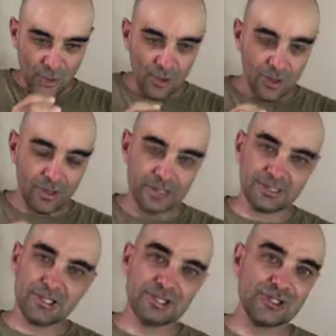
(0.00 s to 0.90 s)
Oh,
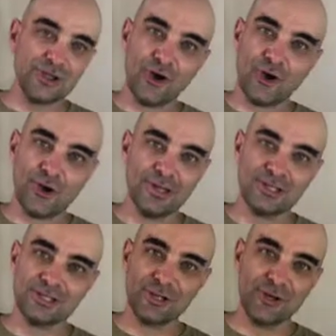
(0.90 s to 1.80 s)
it's just
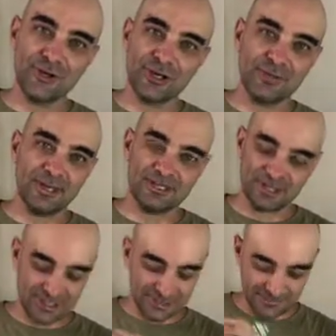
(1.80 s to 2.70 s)
so good. I mean,
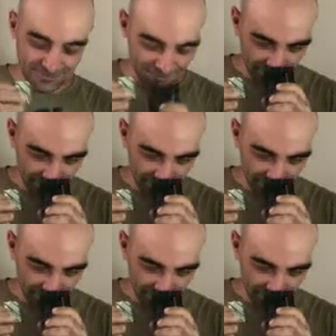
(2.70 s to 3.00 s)
it's just,